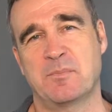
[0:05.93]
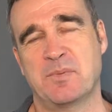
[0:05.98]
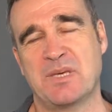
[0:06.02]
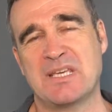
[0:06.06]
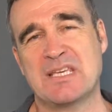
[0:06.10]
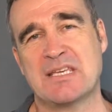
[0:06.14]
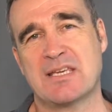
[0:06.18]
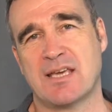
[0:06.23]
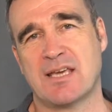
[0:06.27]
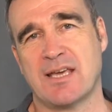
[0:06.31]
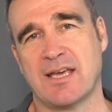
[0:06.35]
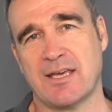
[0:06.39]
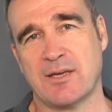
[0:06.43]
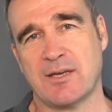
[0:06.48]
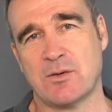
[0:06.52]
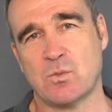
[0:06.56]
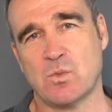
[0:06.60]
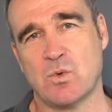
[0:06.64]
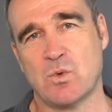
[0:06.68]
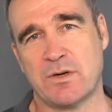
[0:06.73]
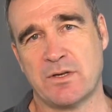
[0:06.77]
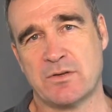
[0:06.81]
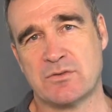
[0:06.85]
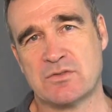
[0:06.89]

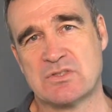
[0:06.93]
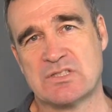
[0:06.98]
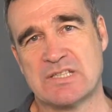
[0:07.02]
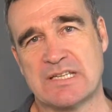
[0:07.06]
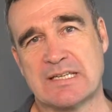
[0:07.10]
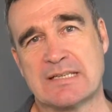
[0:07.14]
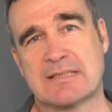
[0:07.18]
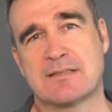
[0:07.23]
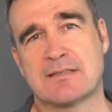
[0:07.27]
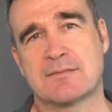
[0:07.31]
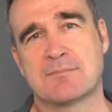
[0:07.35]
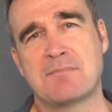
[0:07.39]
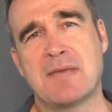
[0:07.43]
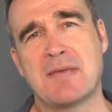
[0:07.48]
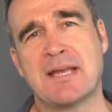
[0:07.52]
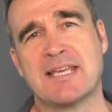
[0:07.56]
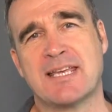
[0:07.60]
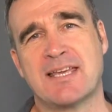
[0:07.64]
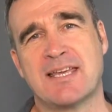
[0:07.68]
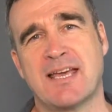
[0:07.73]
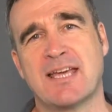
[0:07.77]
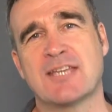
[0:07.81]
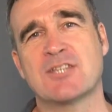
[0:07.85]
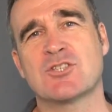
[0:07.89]
PK106,
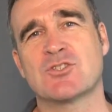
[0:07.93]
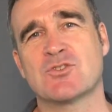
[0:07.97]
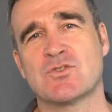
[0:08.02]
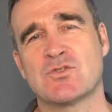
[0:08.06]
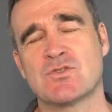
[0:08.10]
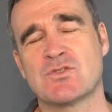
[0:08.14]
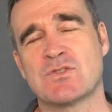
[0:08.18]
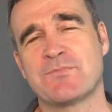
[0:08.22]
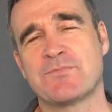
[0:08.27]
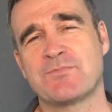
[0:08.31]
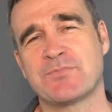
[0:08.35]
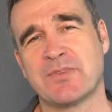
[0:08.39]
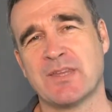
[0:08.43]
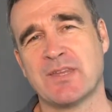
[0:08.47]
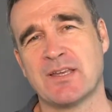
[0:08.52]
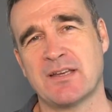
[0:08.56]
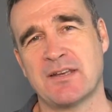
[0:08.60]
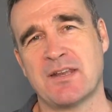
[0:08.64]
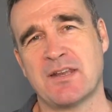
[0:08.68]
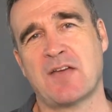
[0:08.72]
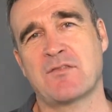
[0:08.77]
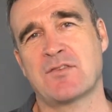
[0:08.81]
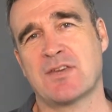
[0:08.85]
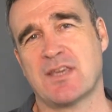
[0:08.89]
medications
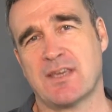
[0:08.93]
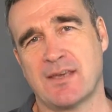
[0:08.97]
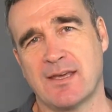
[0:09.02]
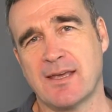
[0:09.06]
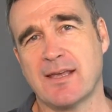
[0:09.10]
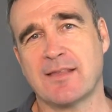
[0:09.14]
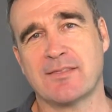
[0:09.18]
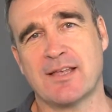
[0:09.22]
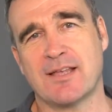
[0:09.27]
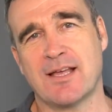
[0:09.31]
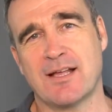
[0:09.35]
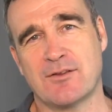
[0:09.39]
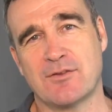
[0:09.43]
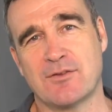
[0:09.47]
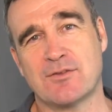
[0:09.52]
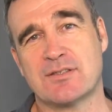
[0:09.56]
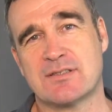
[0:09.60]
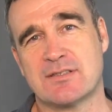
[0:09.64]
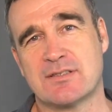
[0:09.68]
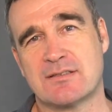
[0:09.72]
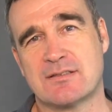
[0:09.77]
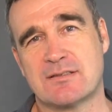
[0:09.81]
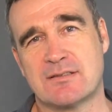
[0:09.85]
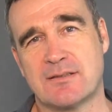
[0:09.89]
and navigating the health
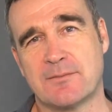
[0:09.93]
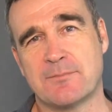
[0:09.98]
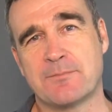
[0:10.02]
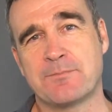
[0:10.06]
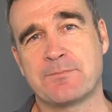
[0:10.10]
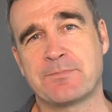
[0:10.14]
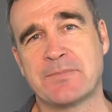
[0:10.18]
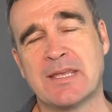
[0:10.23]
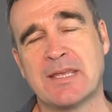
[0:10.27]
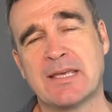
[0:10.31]
system.